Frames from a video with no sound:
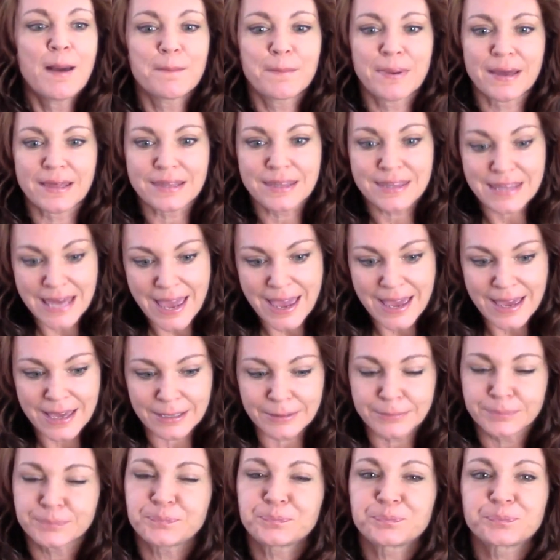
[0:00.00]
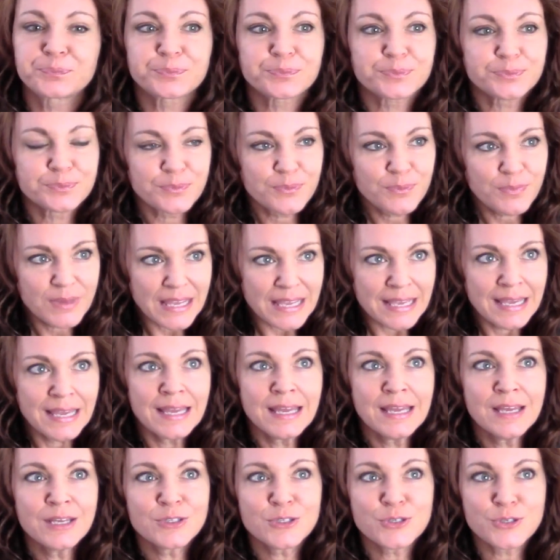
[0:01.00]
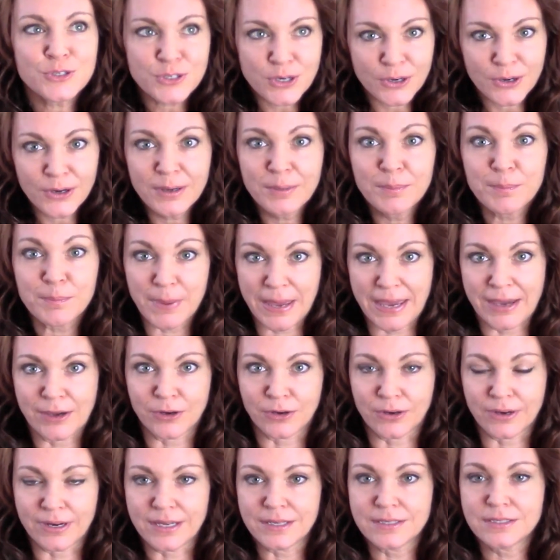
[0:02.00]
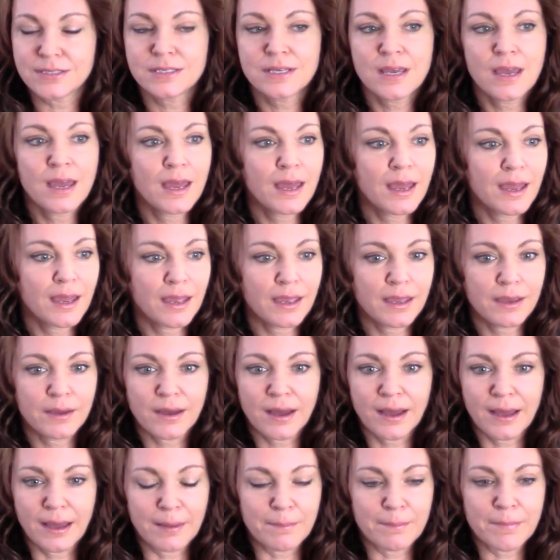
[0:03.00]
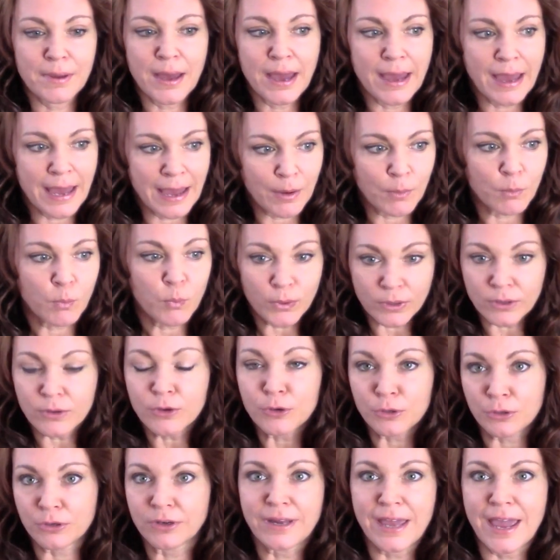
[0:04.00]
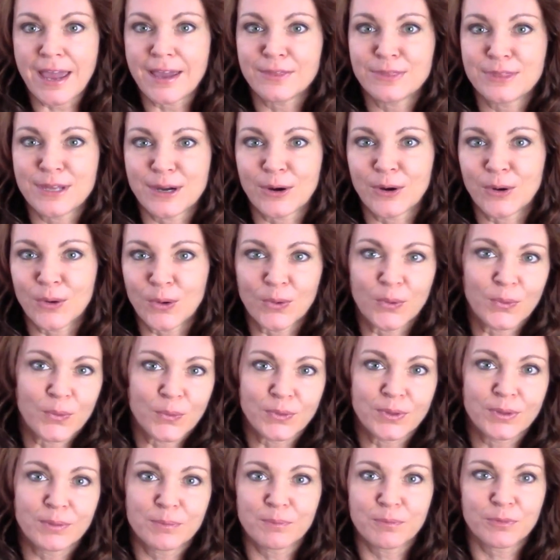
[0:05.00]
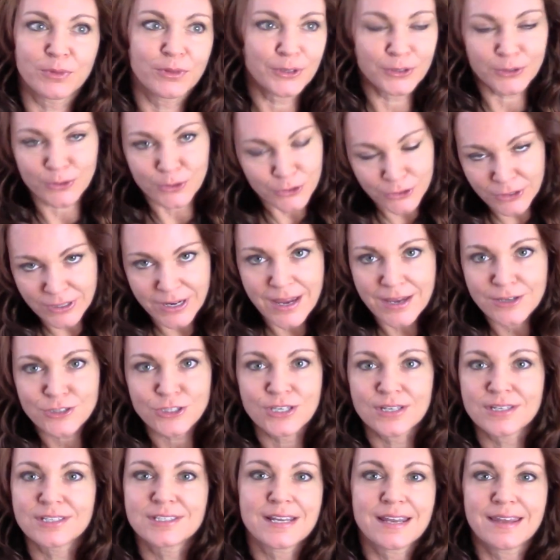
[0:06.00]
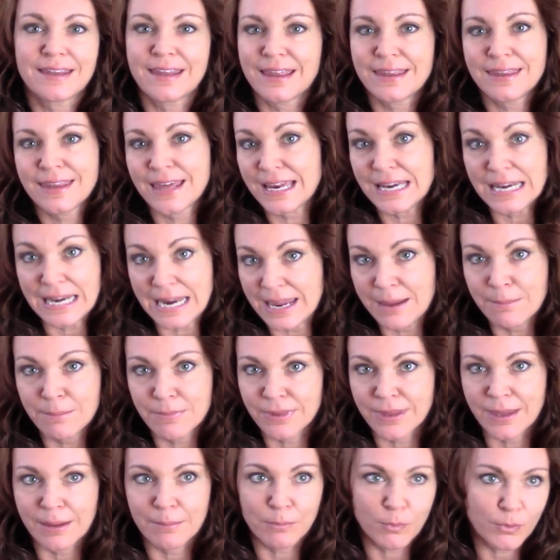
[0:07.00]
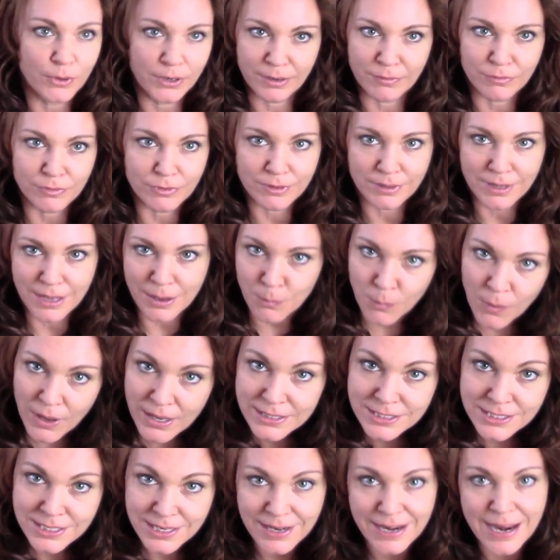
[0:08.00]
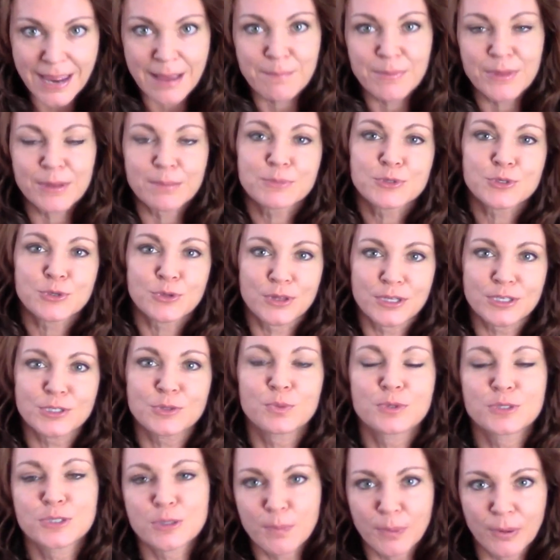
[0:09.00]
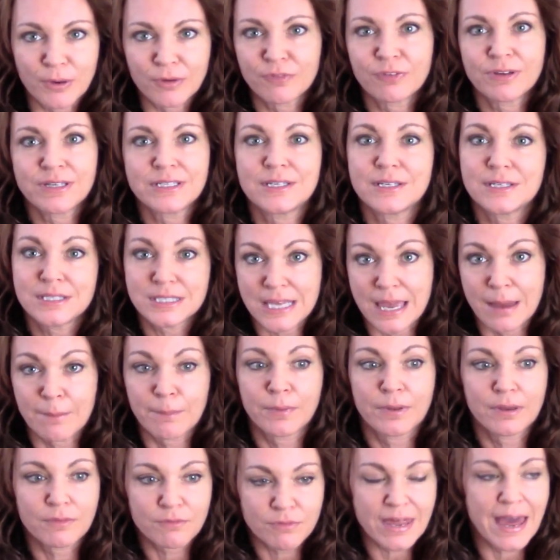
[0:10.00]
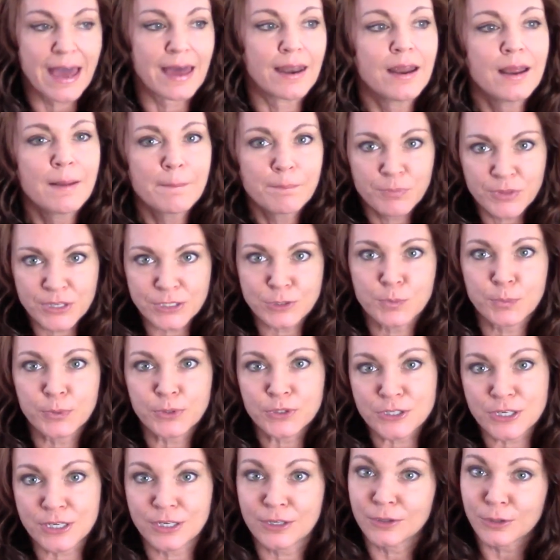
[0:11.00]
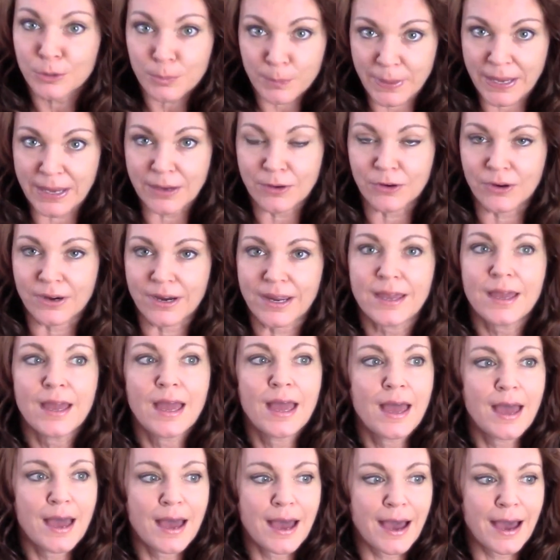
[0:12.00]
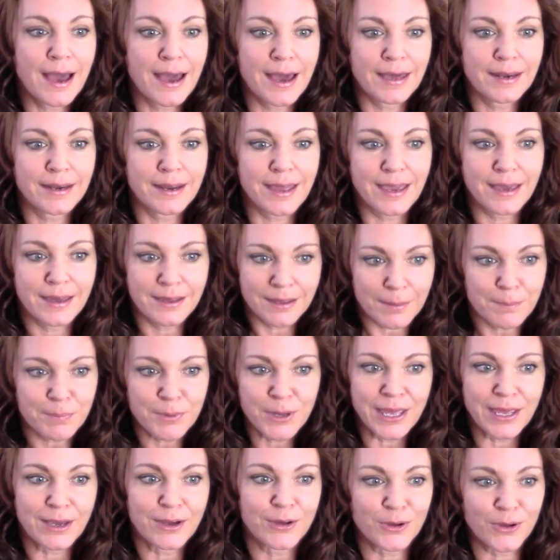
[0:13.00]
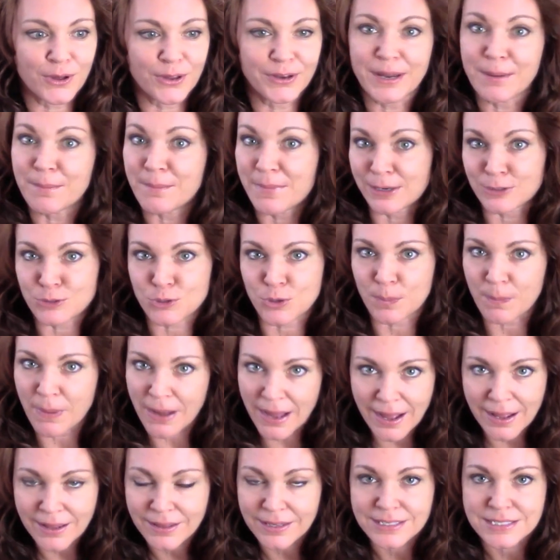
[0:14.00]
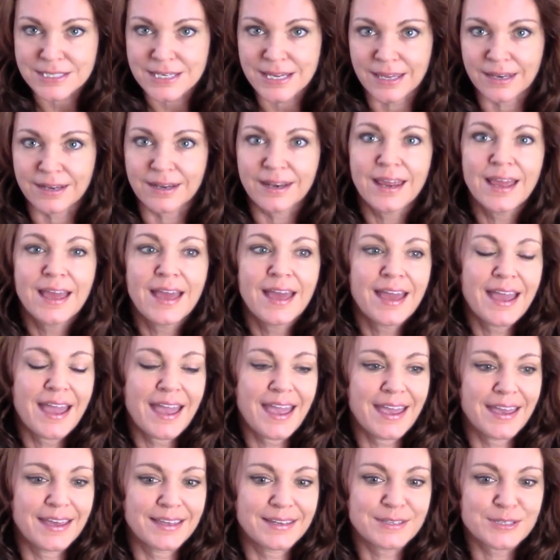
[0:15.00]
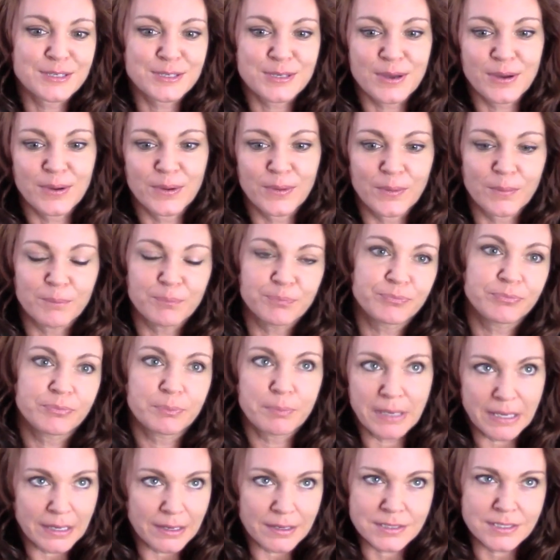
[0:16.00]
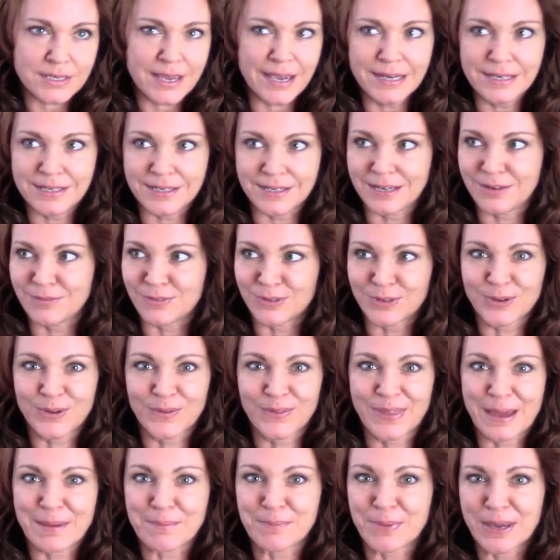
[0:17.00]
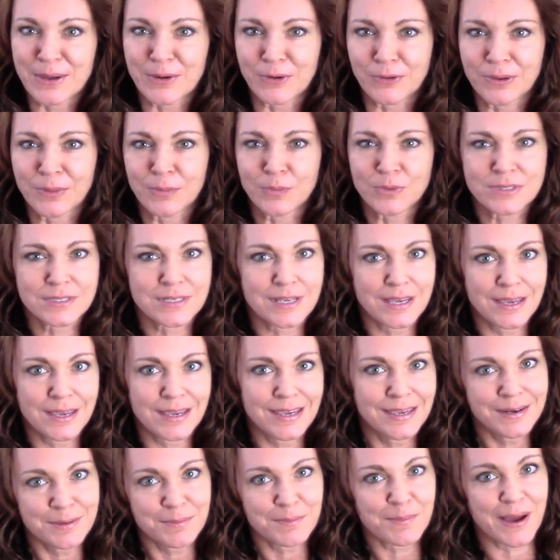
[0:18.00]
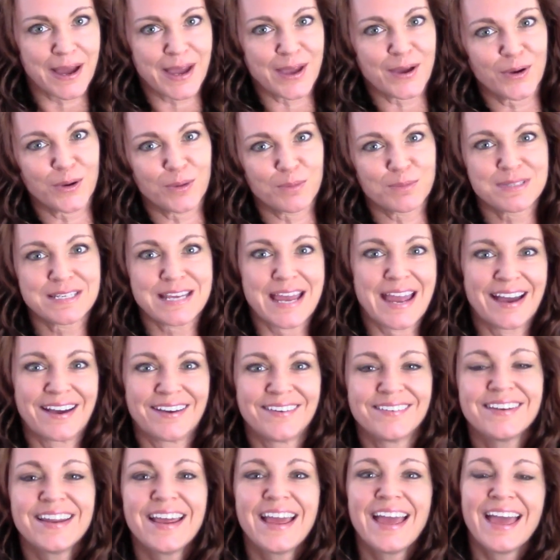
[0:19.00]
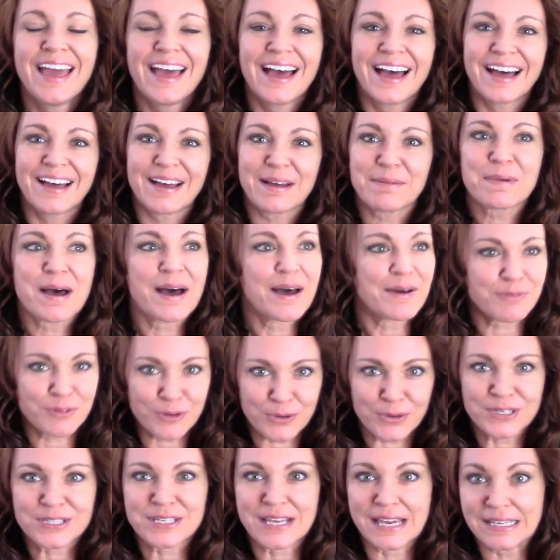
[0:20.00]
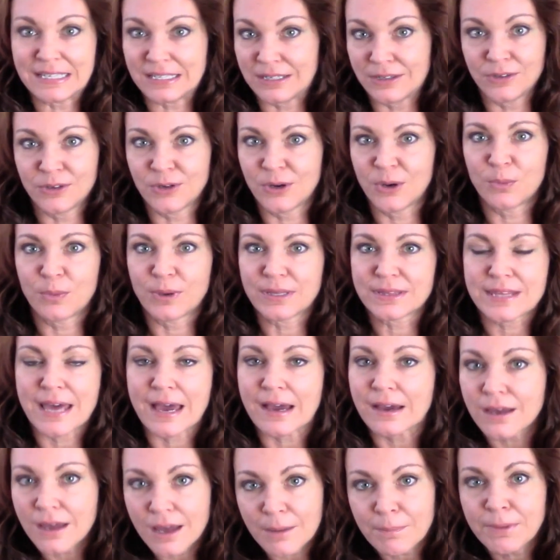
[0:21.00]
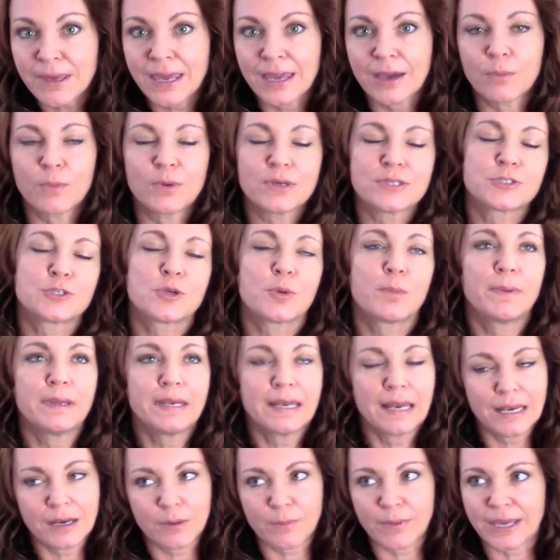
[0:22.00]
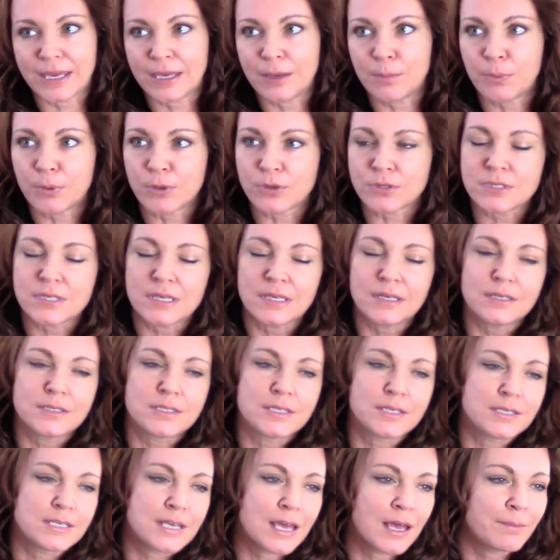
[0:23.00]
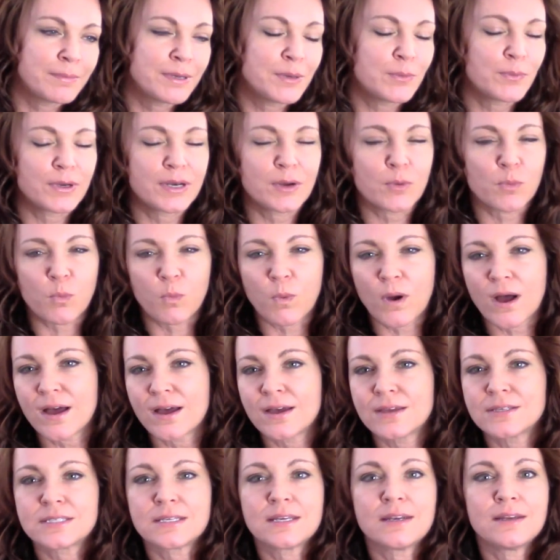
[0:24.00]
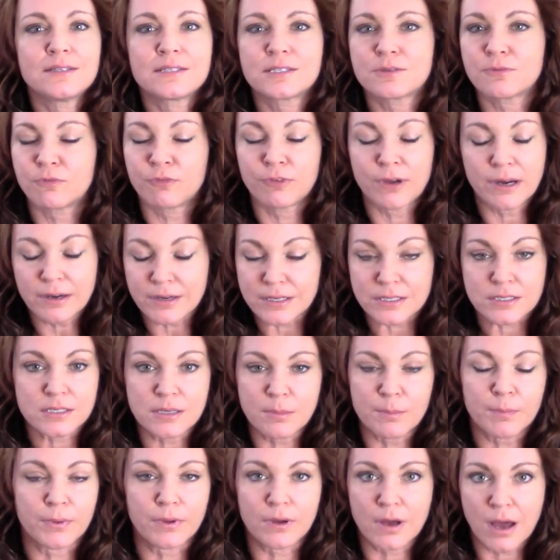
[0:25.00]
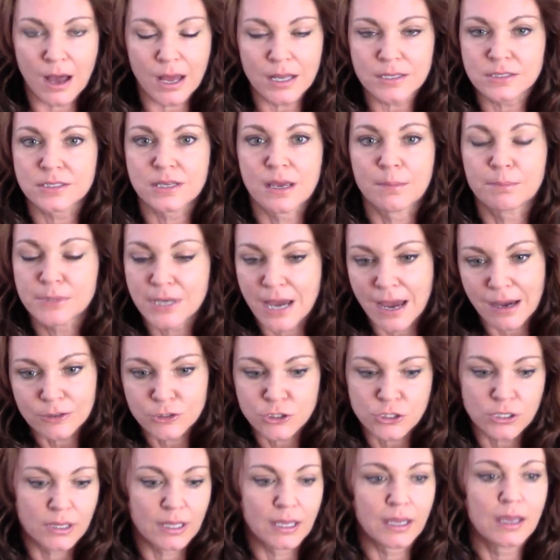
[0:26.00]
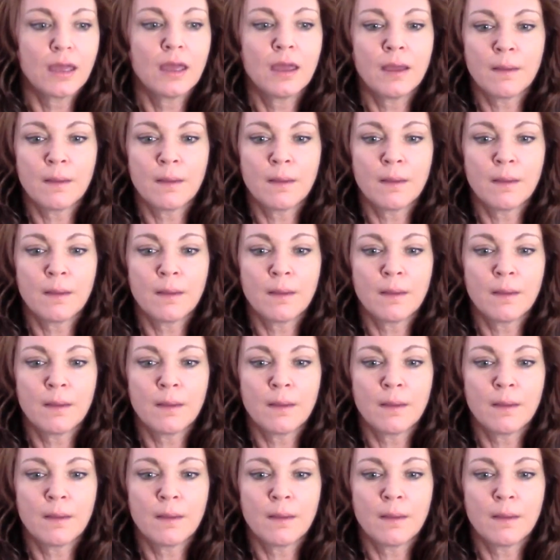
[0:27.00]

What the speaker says: But then, certain bakeries will create their own little creations, and then they name them whatever they want to name them. So this was a perfect example of that. This particular bakery had a cupcake called a Metropolitan, and so because I didn't even know that bakery was in my hometown, of course I didn't know what that cupcake was. So, but anyway, he proceeded to tell me what it was, and it's a very simple concept actually.